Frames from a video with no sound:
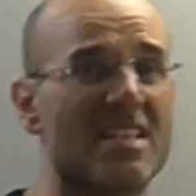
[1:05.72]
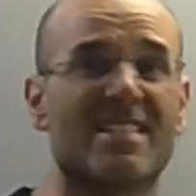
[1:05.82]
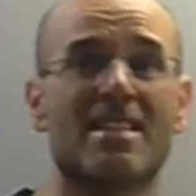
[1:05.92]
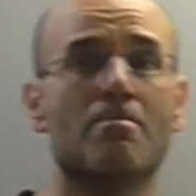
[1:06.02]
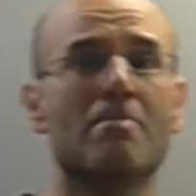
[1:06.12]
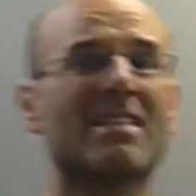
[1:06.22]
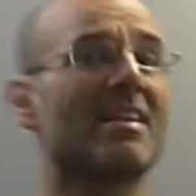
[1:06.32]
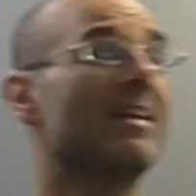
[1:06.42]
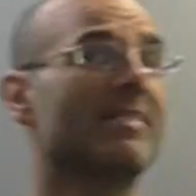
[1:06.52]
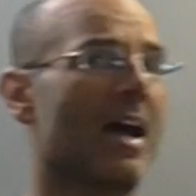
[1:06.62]
is
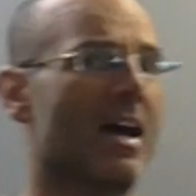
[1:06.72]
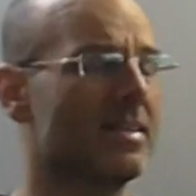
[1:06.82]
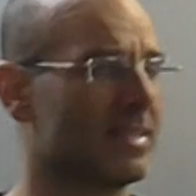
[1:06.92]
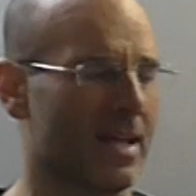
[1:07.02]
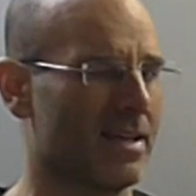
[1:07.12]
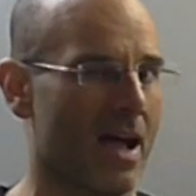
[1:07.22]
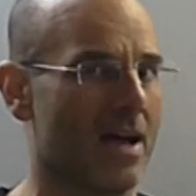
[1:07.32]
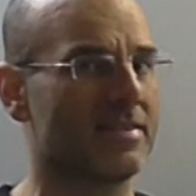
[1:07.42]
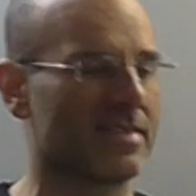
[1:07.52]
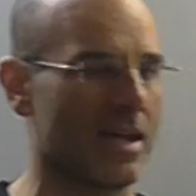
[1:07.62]
metal and ice, like
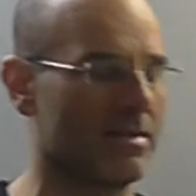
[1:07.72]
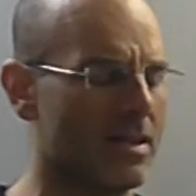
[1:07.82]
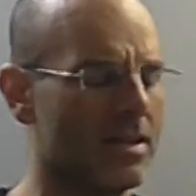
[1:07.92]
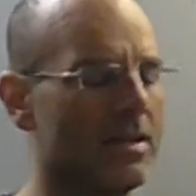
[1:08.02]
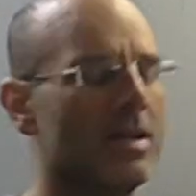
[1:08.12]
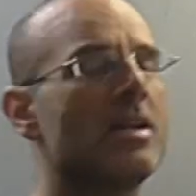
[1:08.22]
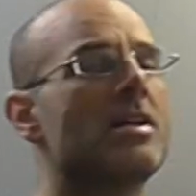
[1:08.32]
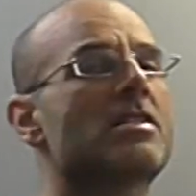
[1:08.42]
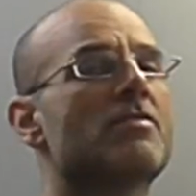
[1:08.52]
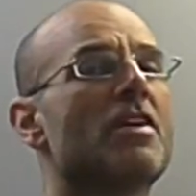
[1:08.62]
ice skating,
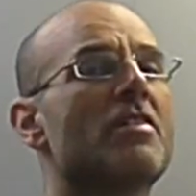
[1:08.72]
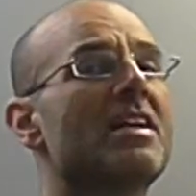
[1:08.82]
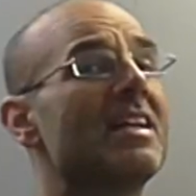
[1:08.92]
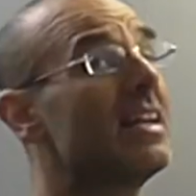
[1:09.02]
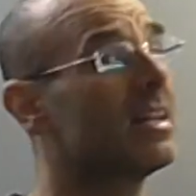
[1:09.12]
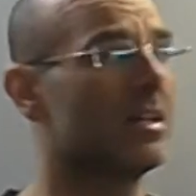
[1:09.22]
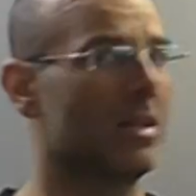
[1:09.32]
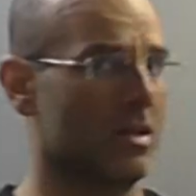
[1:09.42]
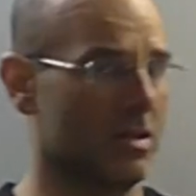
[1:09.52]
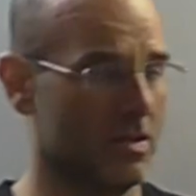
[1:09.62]
it's very little
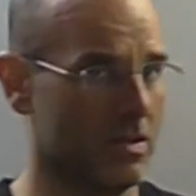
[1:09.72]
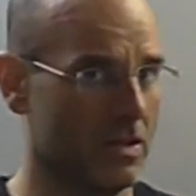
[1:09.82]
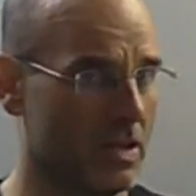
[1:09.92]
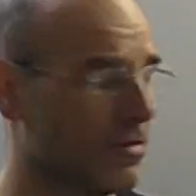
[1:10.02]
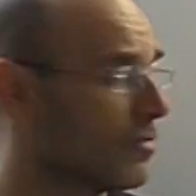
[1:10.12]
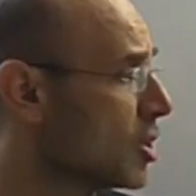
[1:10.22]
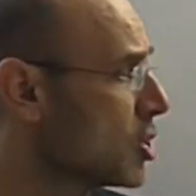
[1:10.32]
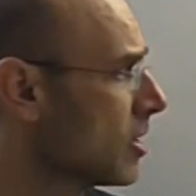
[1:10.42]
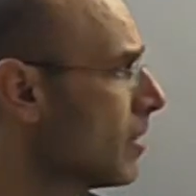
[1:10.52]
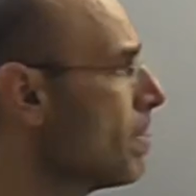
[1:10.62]

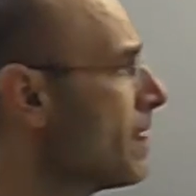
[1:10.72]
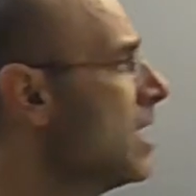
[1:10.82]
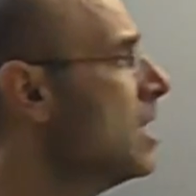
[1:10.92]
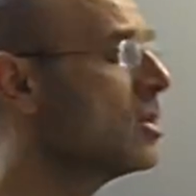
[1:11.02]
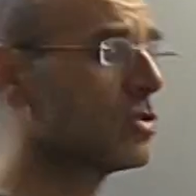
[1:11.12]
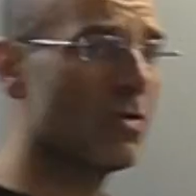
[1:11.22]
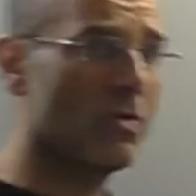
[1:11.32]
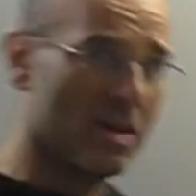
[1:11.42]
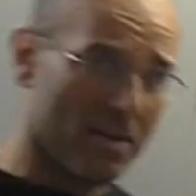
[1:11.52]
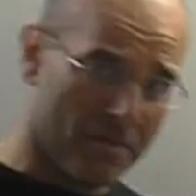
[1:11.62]
friction.
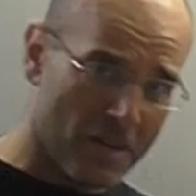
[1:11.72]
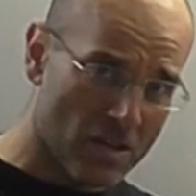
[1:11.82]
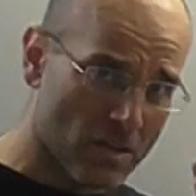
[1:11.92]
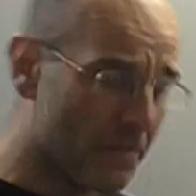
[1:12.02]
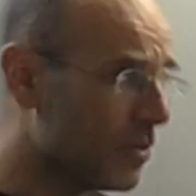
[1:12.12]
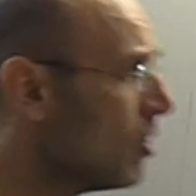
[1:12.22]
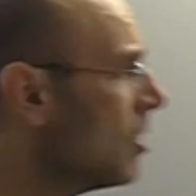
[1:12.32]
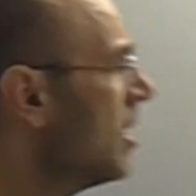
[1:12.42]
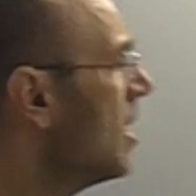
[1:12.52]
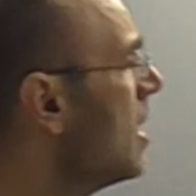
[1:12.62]
So, first of
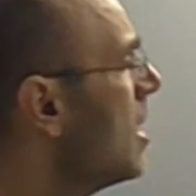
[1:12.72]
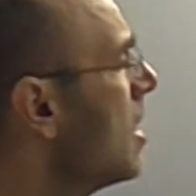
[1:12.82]
all,